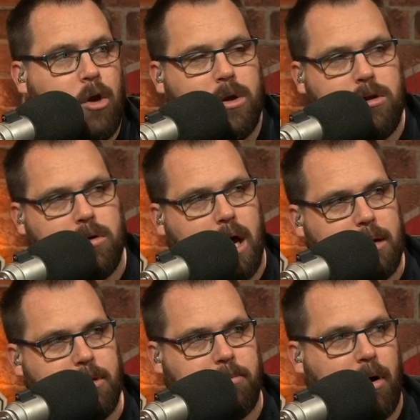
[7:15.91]
When you got
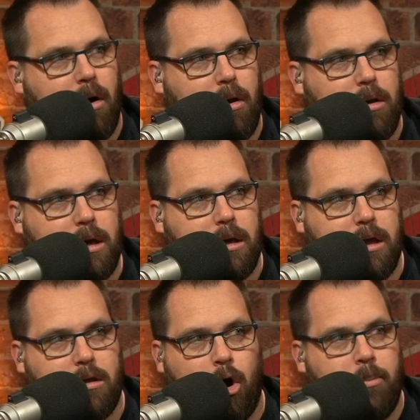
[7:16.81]
him the yeah. ball in,
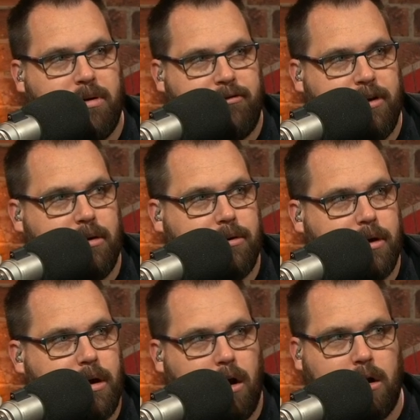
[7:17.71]
in the open field
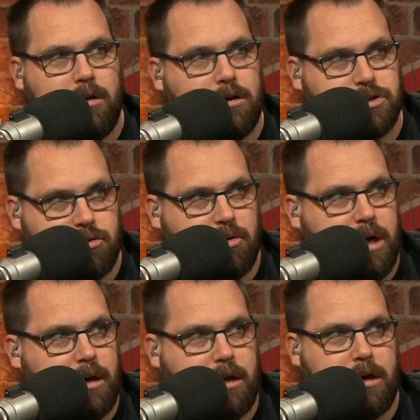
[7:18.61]
on a little
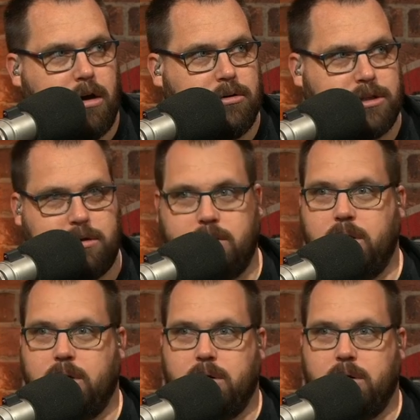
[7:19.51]
screen, and he goes and.